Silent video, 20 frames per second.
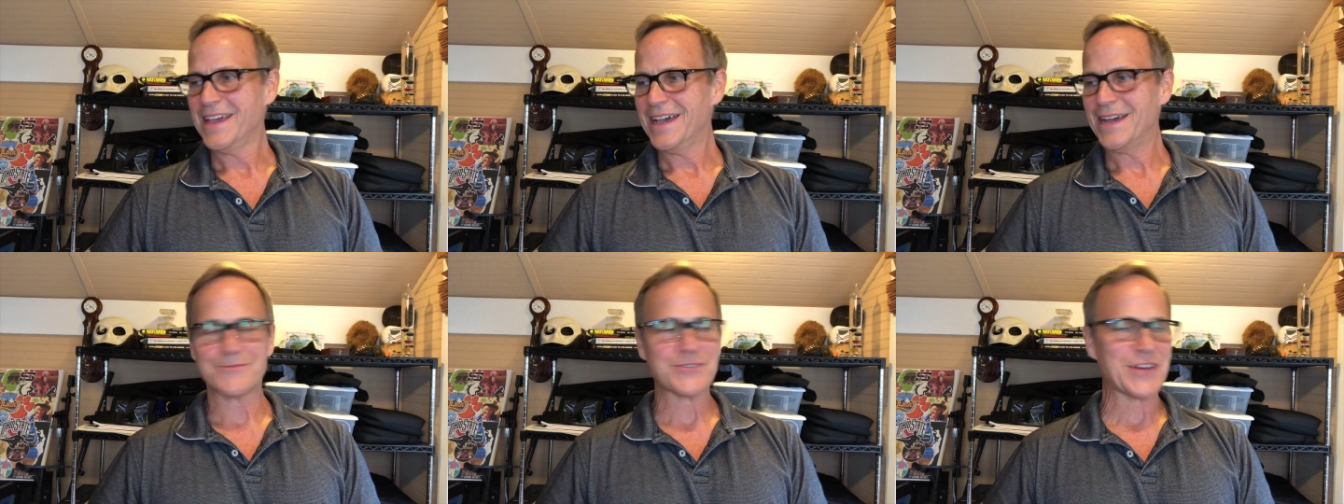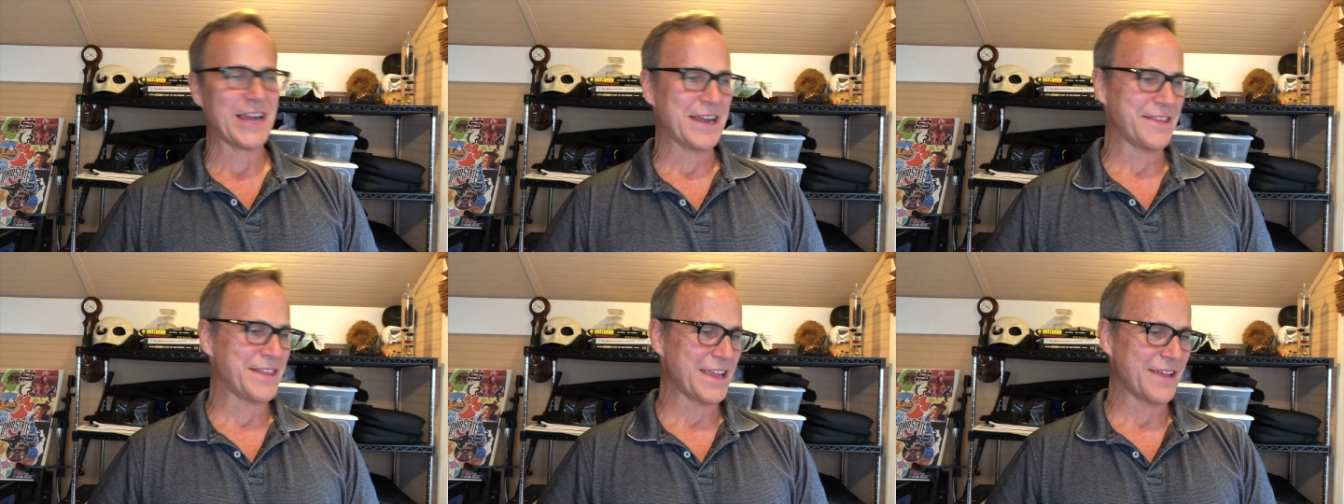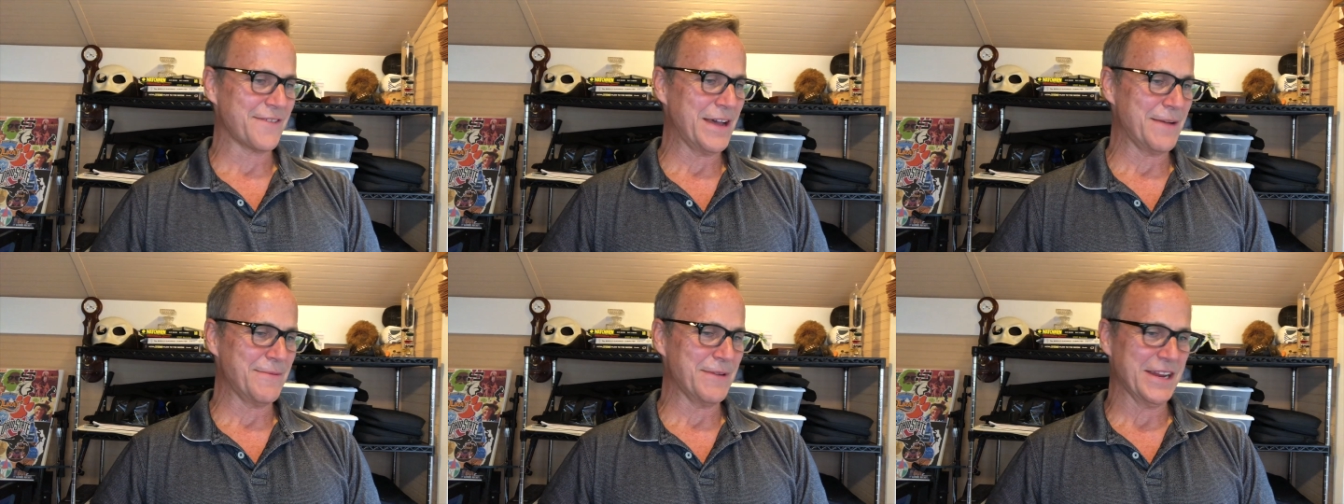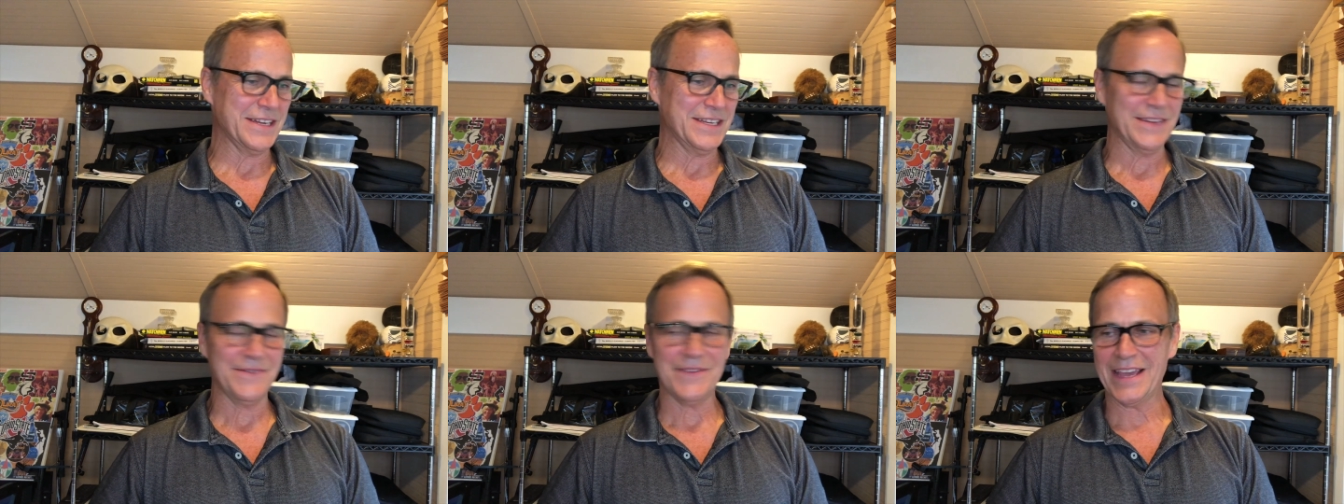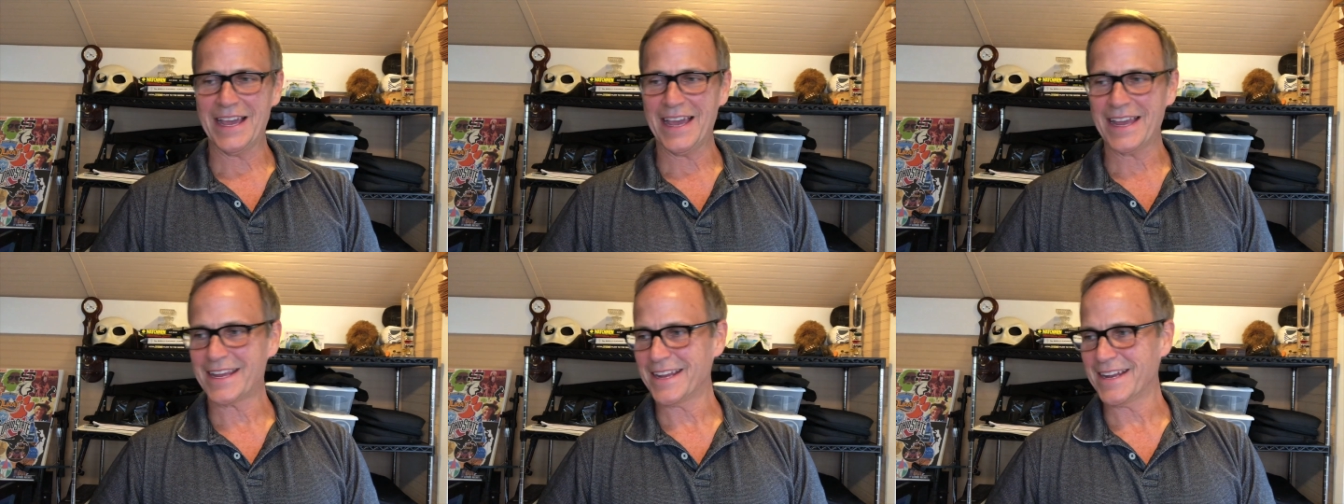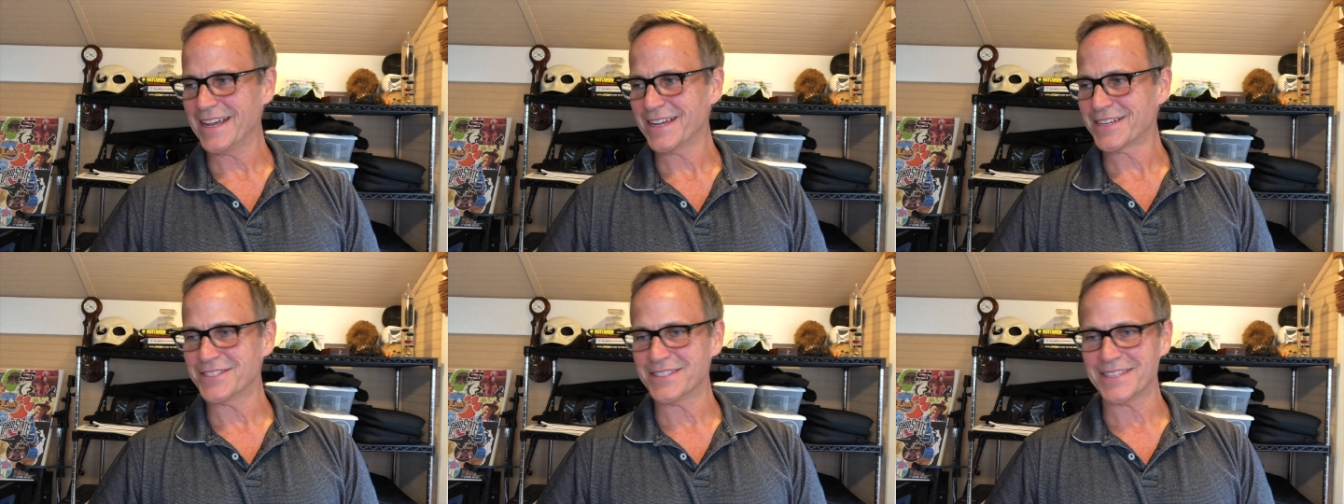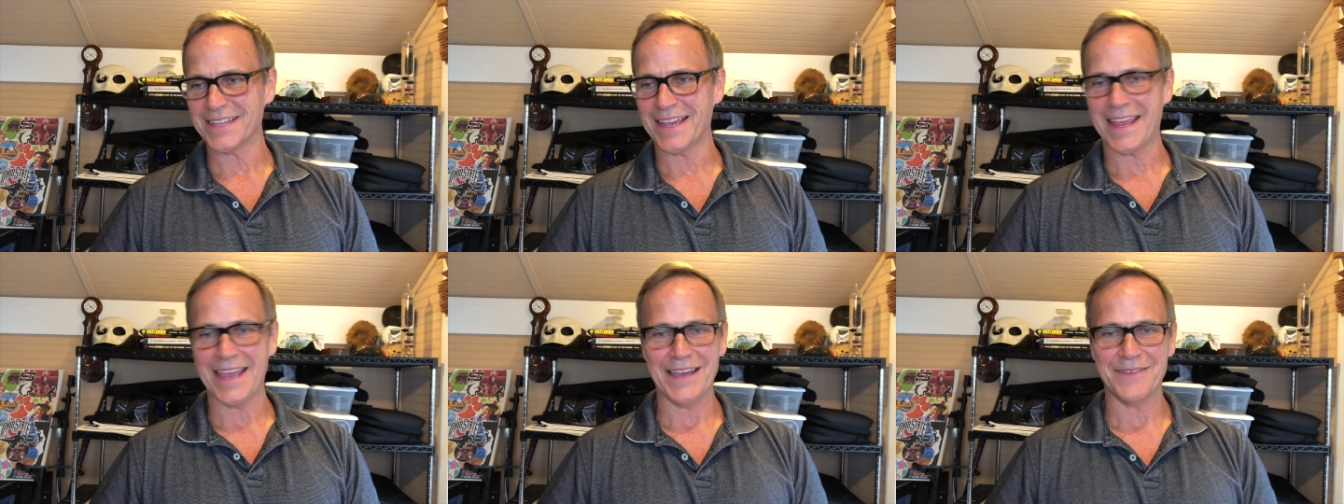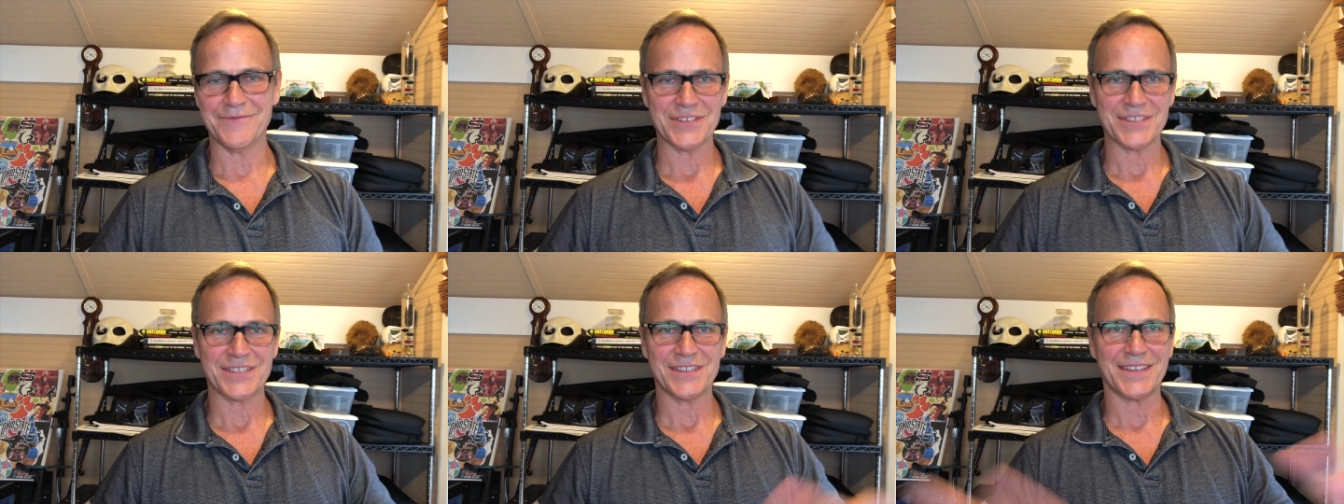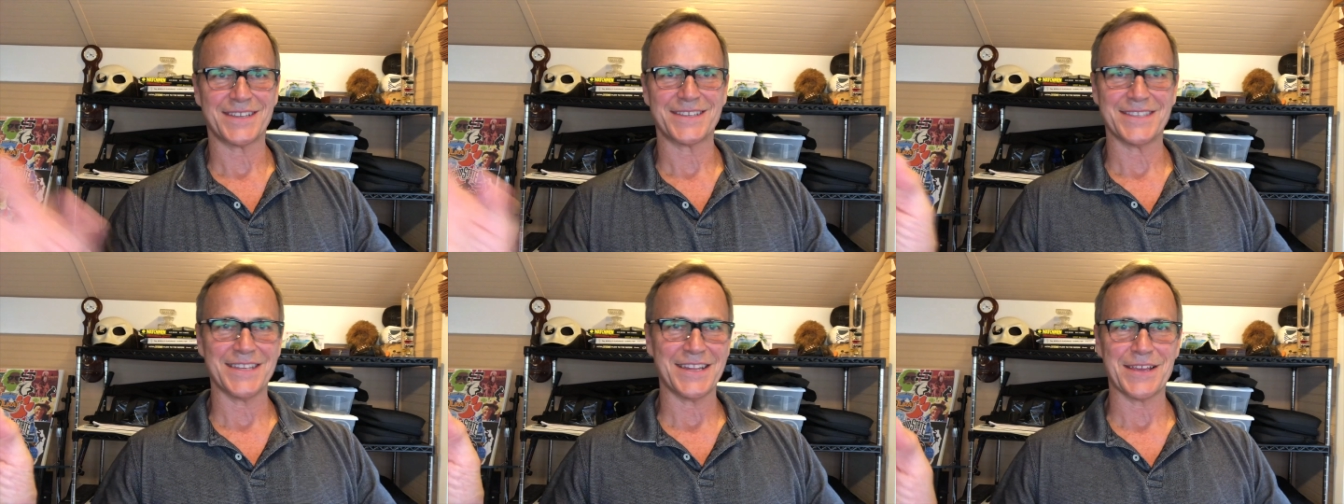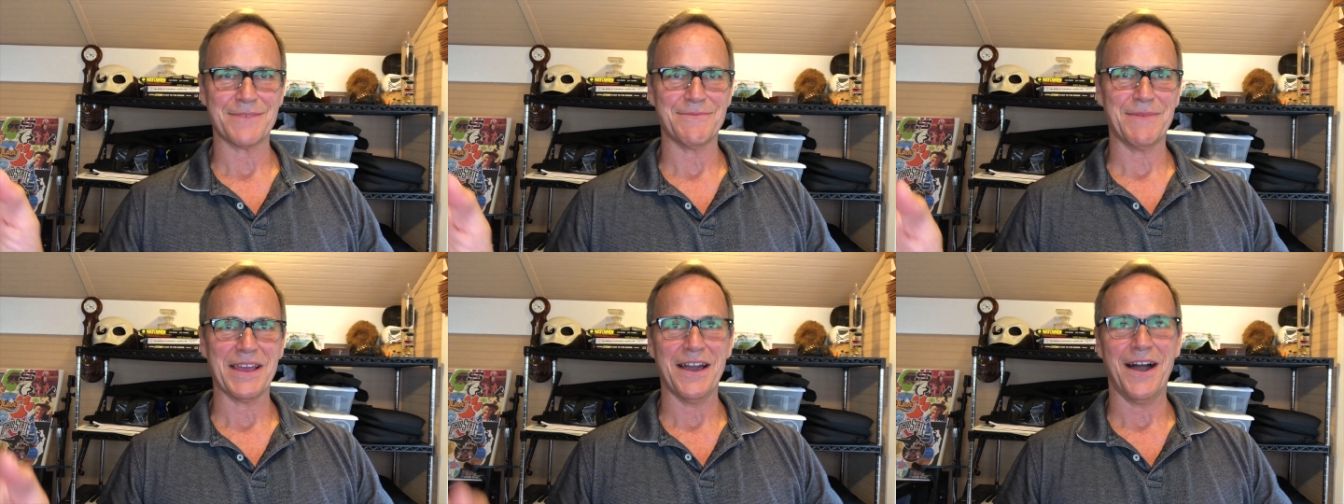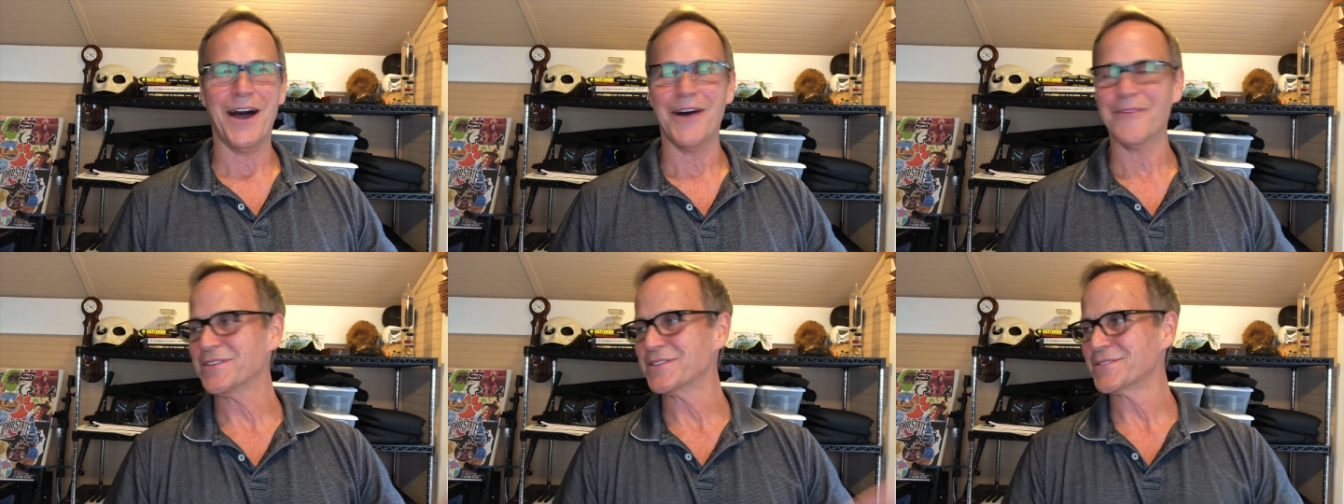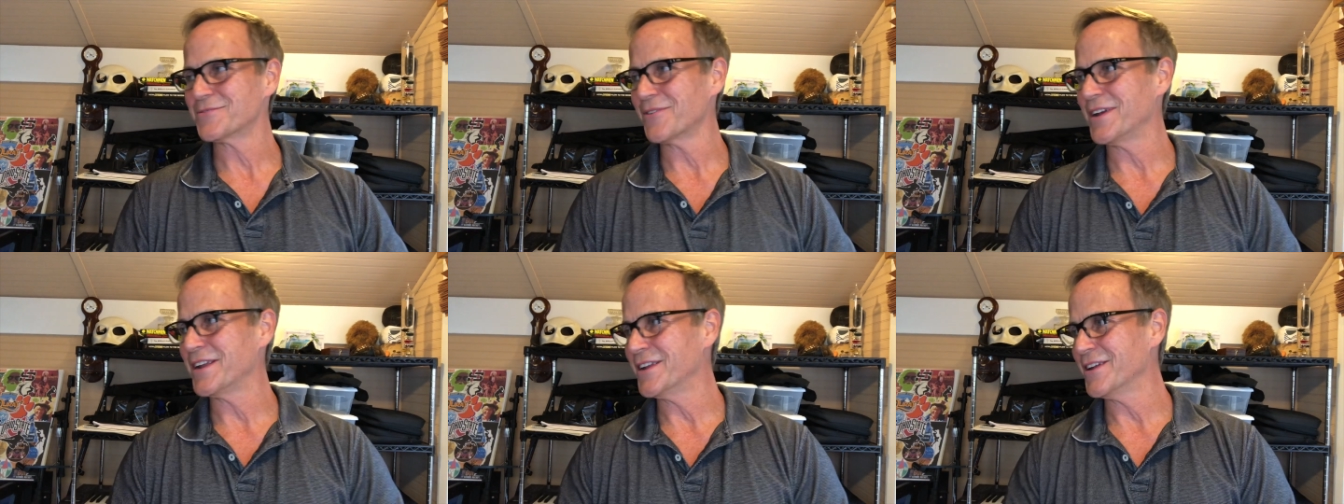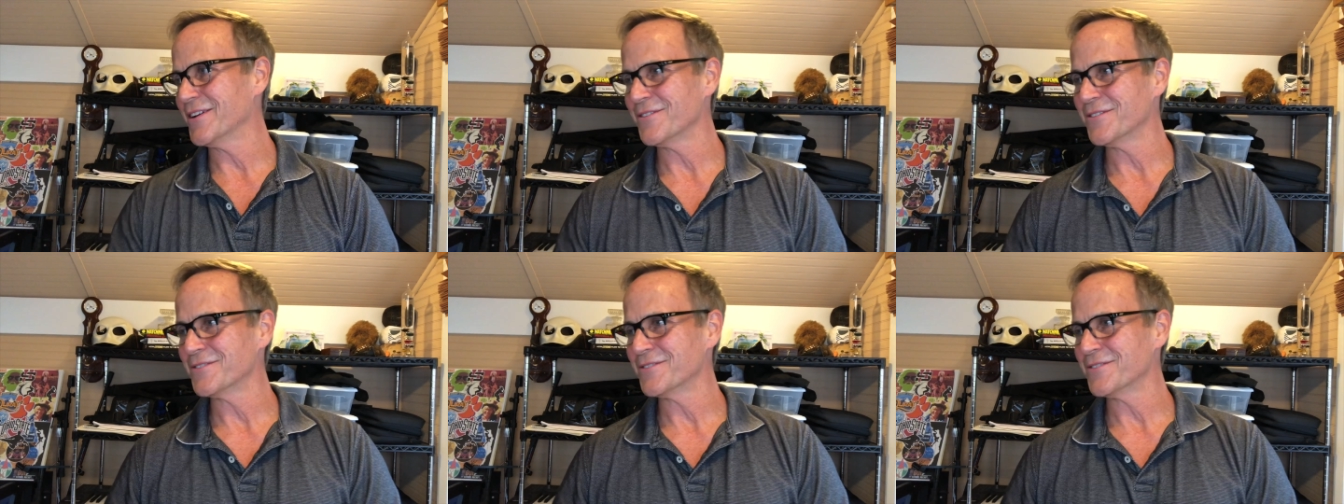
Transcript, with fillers: I'm trying to think of how many DVI connections I have just like sitting in my office right here.